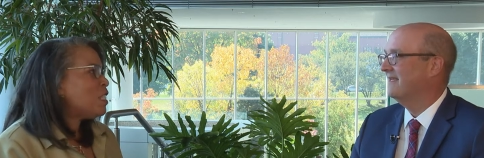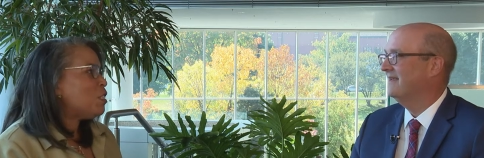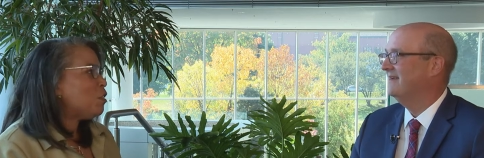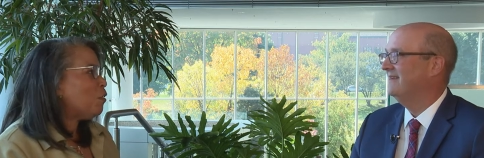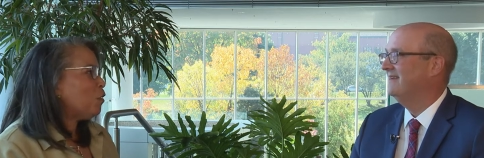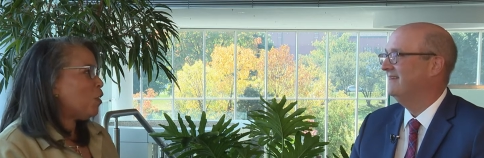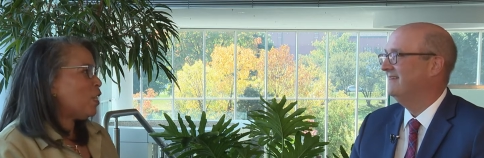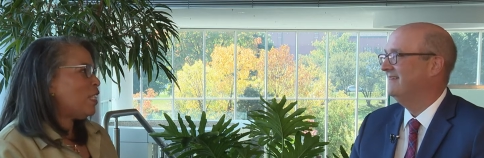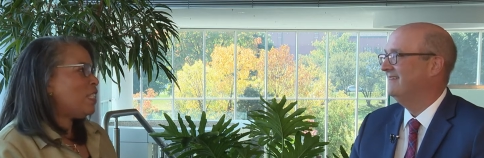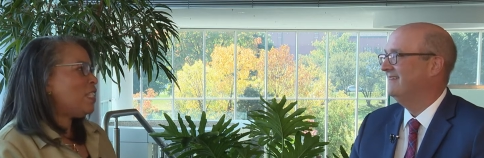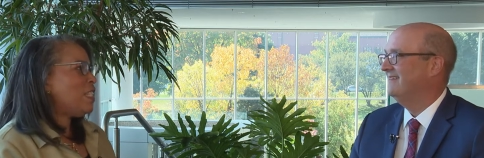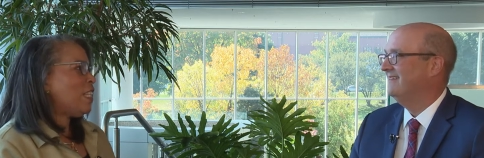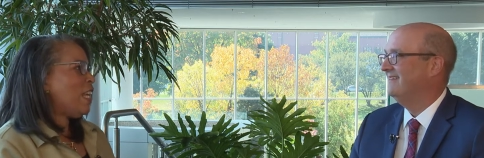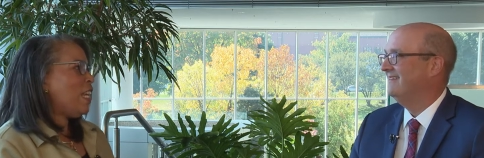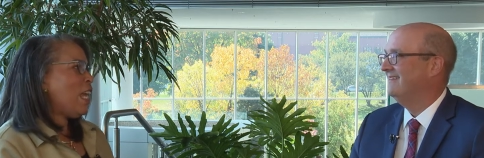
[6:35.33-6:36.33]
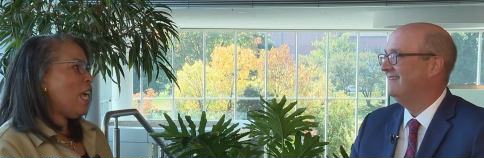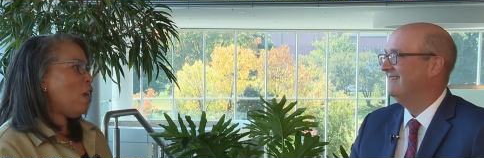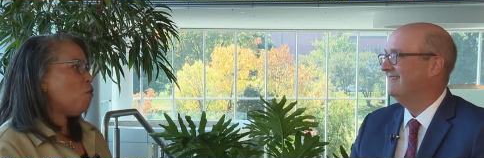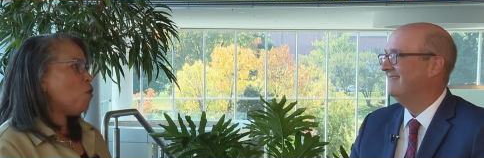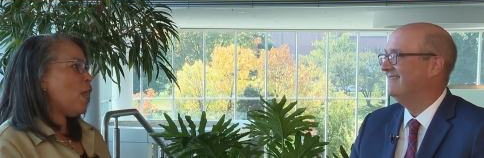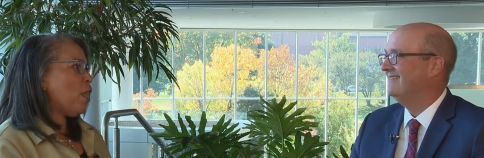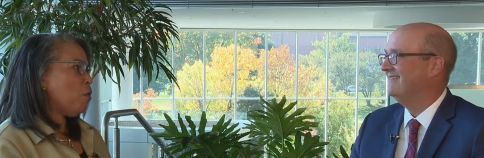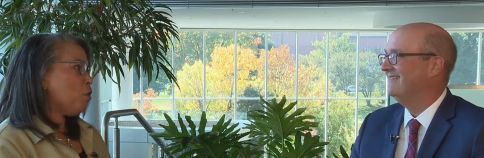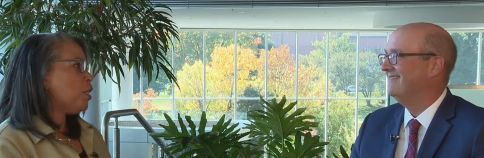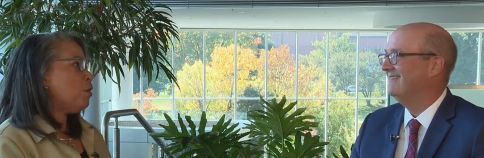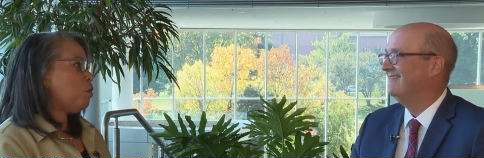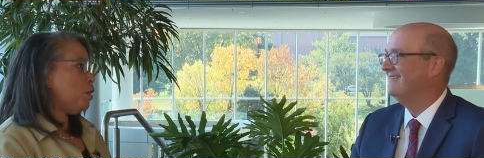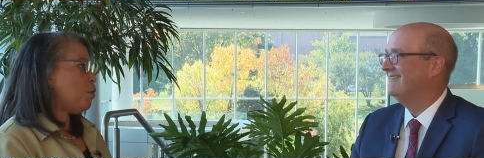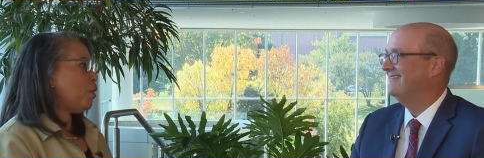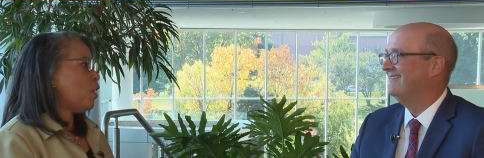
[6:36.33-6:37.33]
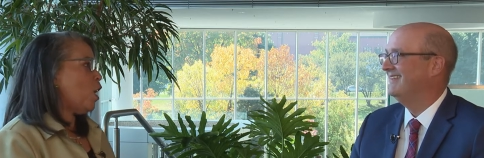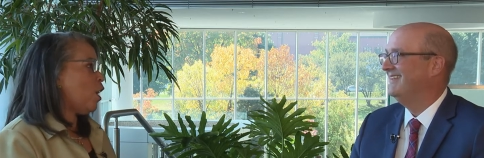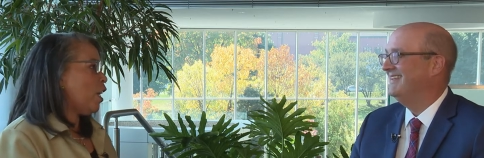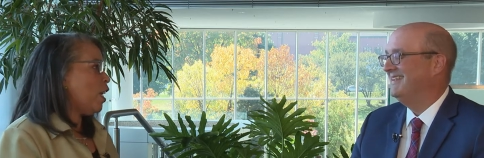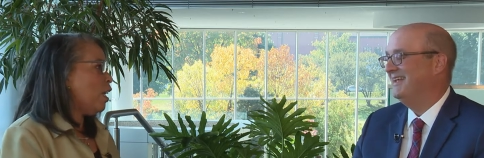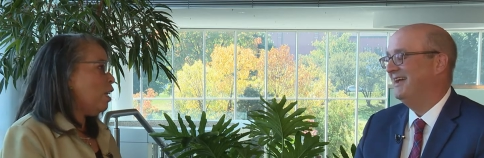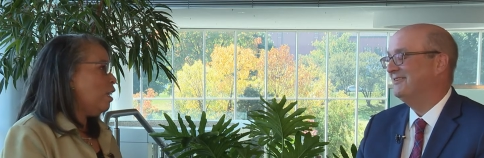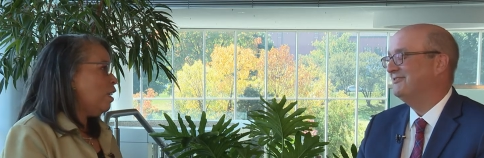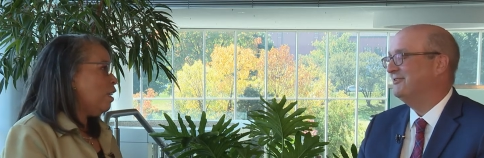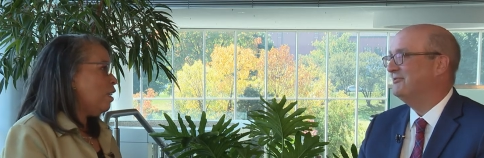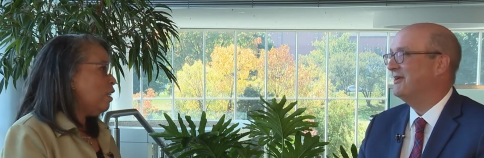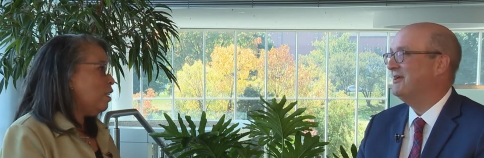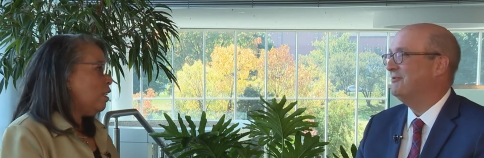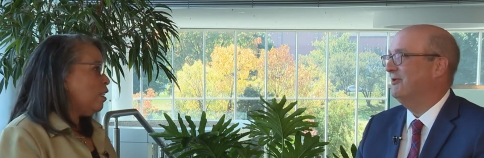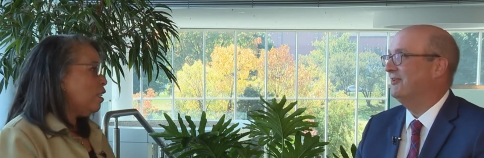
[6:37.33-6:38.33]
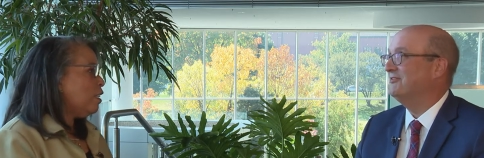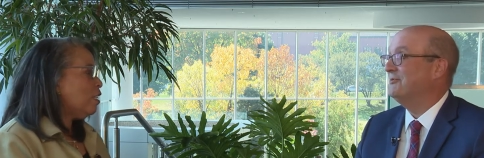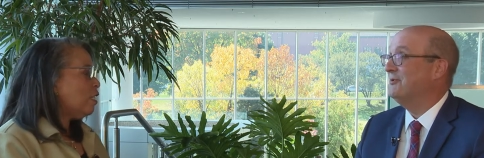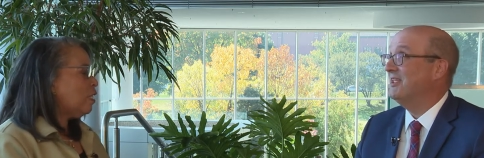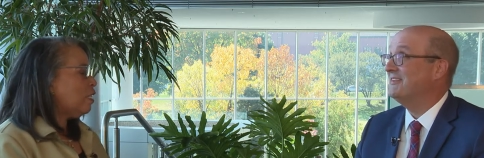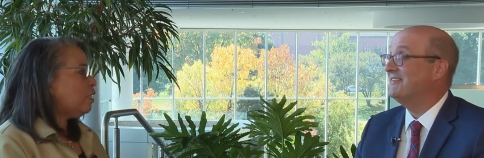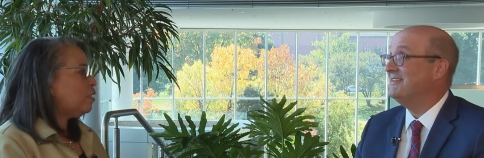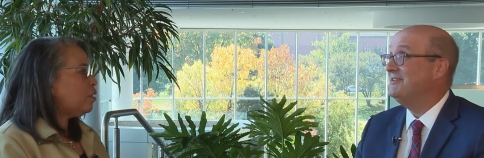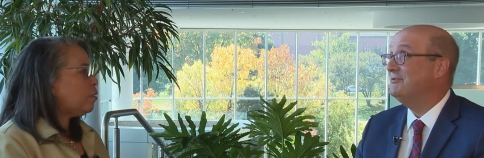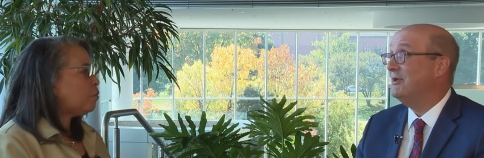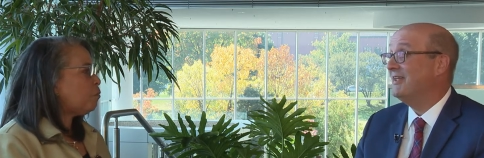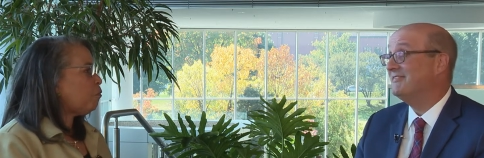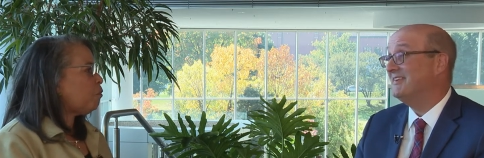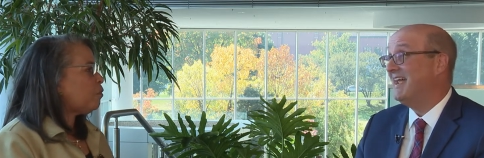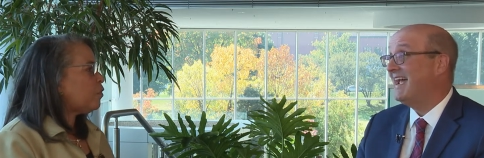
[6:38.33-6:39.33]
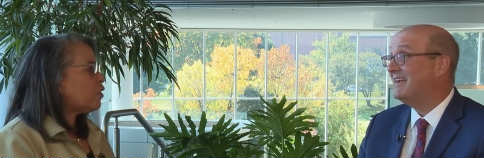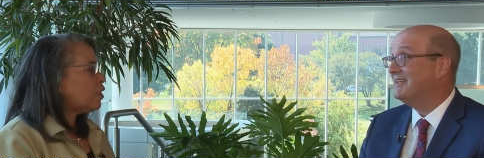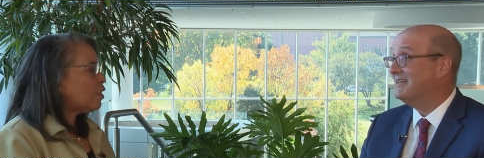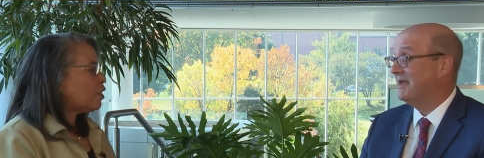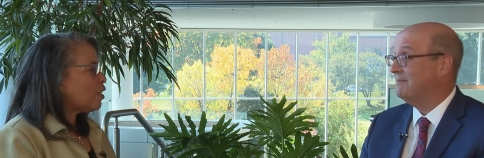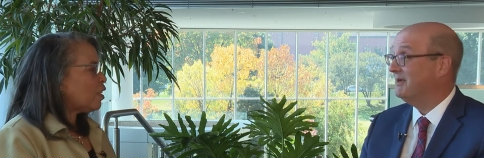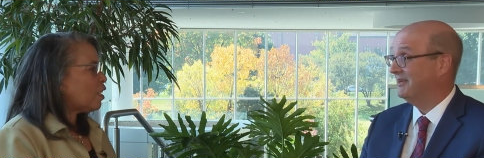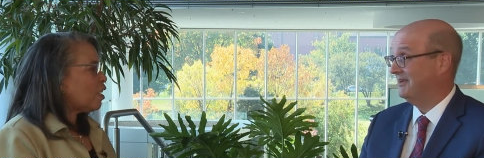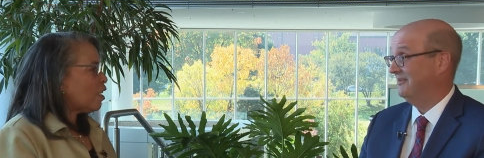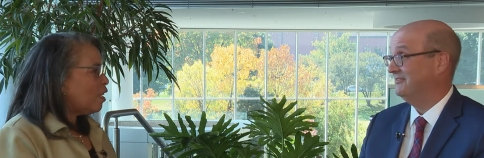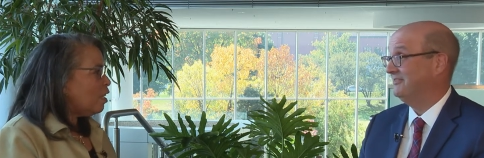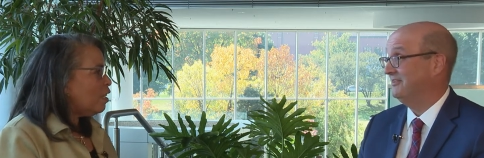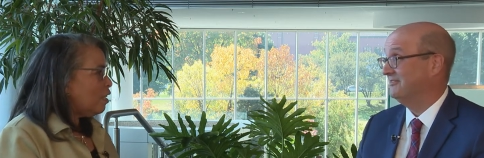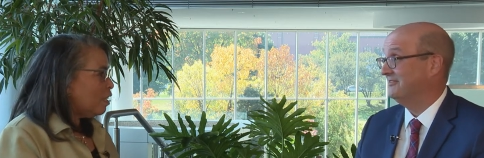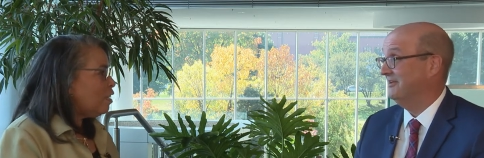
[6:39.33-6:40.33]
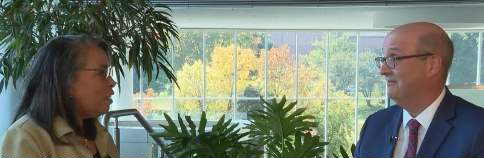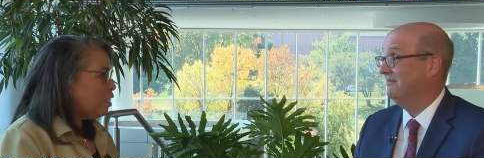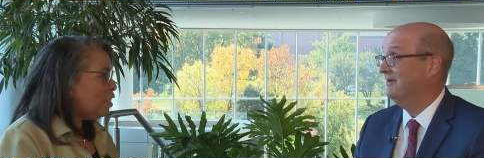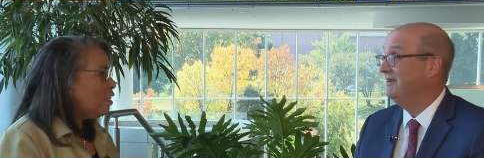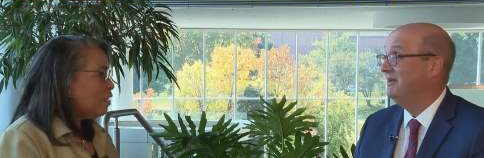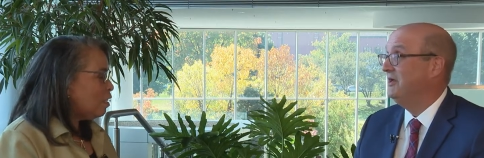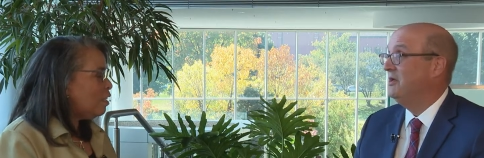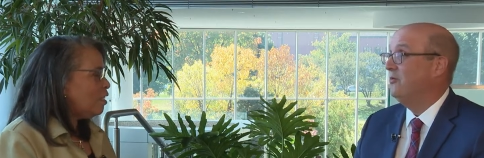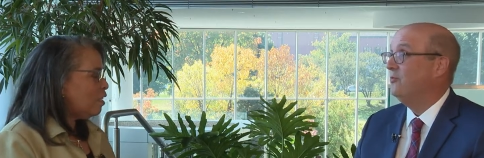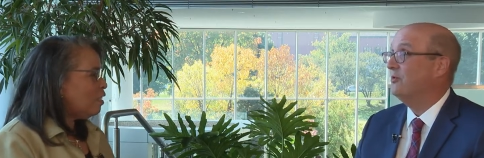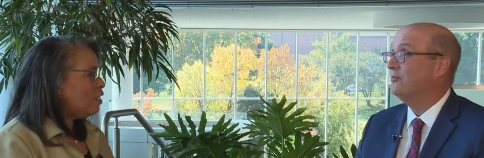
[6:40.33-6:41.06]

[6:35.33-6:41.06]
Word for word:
Speaker 1: a difference in how healthy people are?
Speaker 2: Yeah, it's a great question. Well, as, you know, as an academic health system, we're